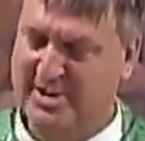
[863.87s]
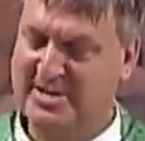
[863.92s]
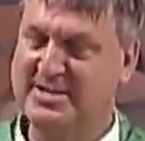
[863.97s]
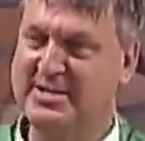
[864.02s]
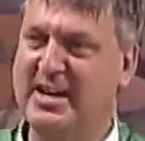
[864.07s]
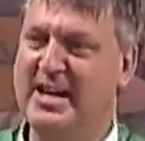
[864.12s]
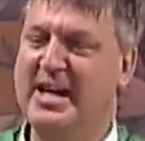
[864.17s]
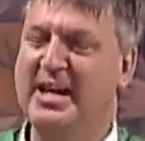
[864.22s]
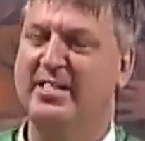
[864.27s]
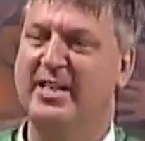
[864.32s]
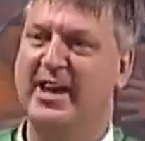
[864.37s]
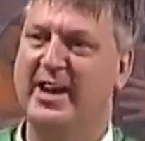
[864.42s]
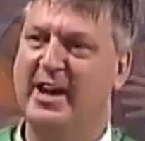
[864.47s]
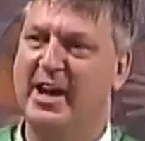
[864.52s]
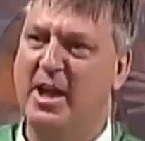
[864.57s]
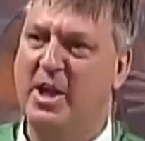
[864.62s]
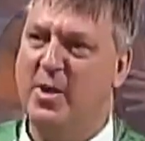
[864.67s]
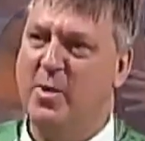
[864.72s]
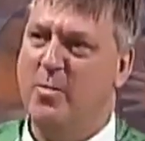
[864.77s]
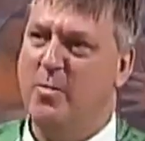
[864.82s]
It's
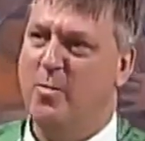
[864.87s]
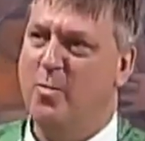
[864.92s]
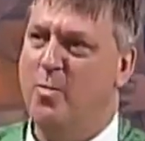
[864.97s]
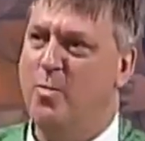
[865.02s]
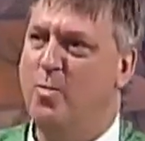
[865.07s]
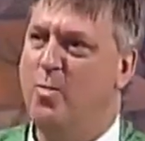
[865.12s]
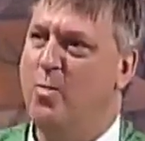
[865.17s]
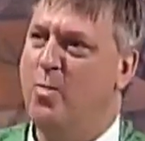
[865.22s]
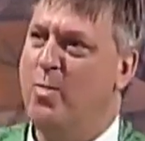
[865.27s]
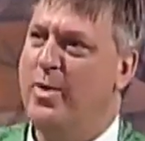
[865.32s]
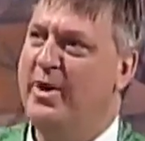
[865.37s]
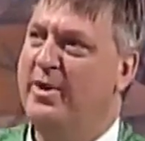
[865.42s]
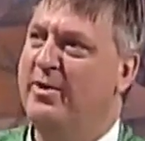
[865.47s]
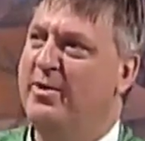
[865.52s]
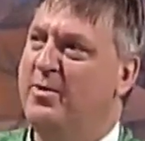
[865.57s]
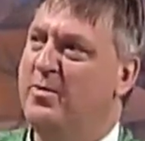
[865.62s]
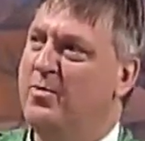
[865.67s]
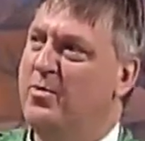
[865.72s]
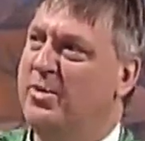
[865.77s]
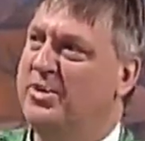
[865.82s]
like
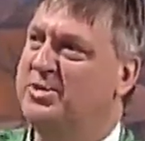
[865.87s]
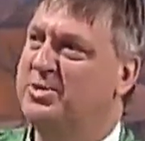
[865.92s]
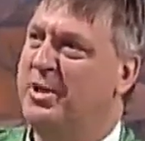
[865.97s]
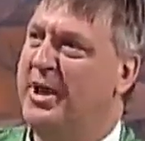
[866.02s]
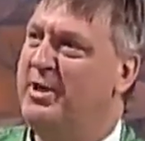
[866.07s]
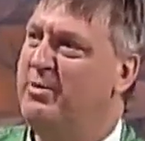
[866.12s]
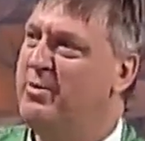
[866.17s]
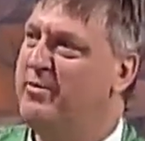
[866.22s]
we're trying